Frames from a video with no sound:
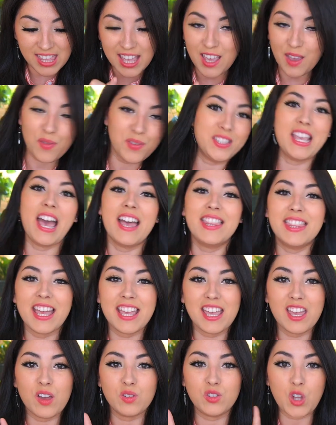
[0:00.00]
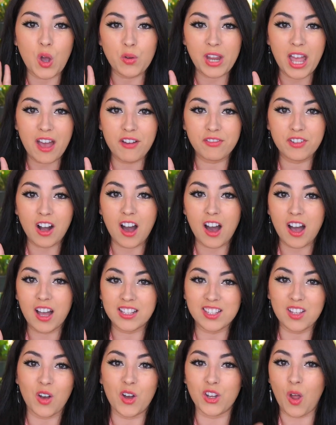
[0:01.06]
that you've said that you don't have
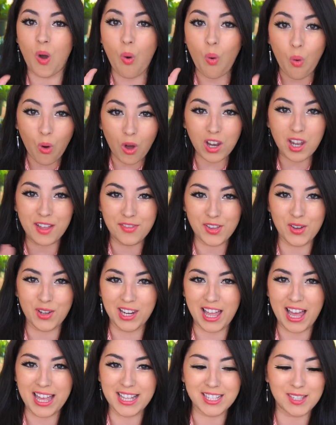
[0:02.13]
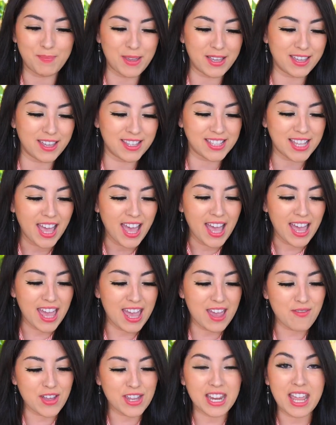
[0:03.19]
guards on all of your lights, because
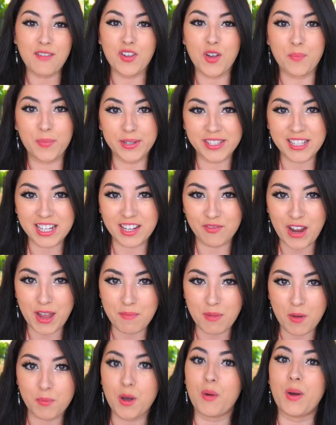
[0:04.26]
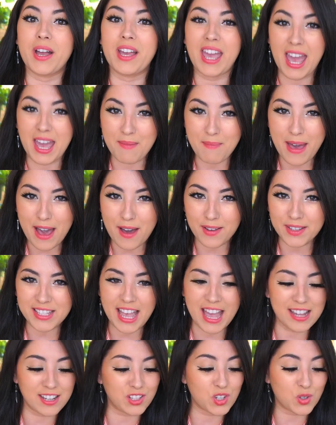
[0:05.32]
even if your Brazilian rainbow boa came out
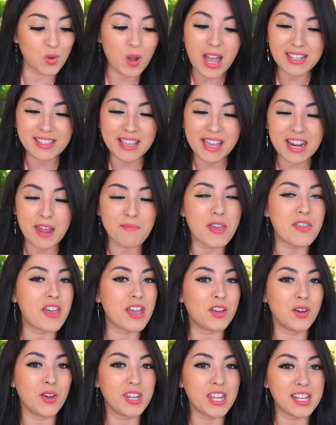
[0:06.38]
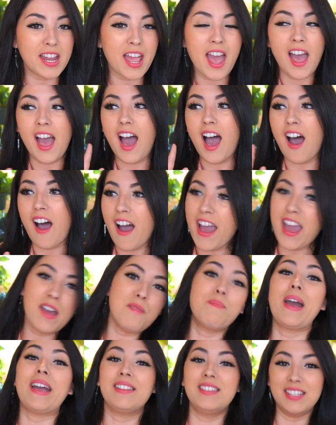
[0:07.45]
and tried to get up there, they couldn't.
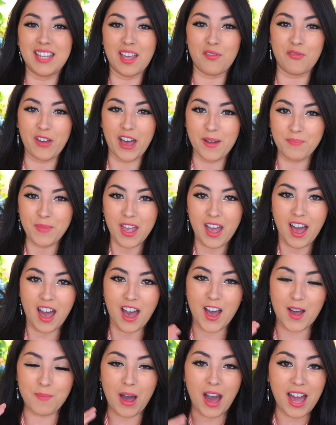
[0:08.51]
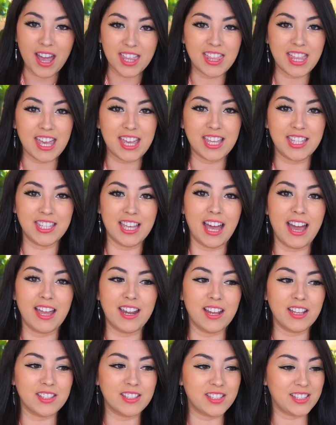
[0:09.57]
I beg to differ. I think
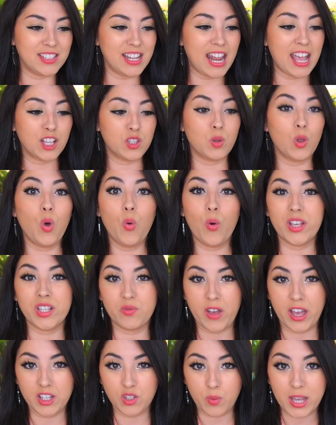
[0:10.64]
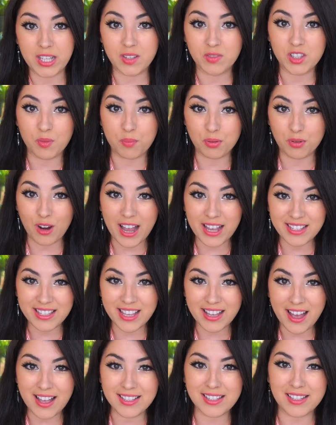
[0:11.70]
that snakes will always find ways of
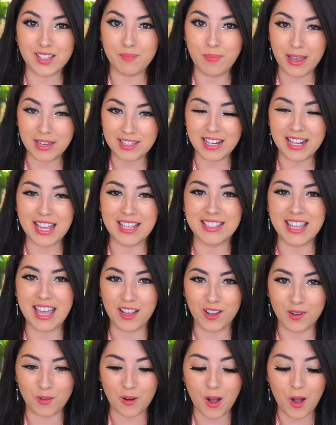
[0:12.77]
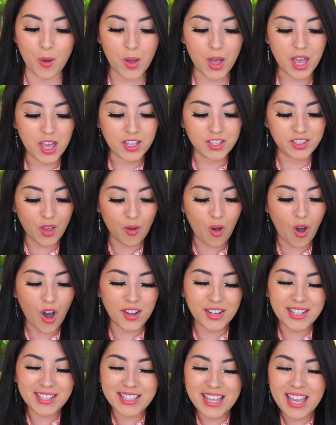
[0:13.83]
surprising us, especially as they grow. So
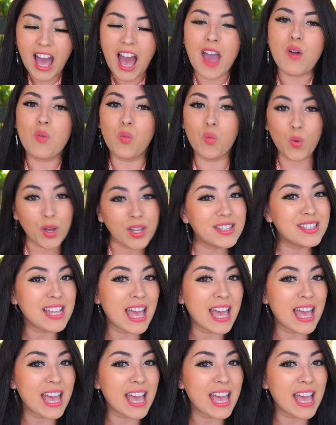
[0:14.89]
honestly, I would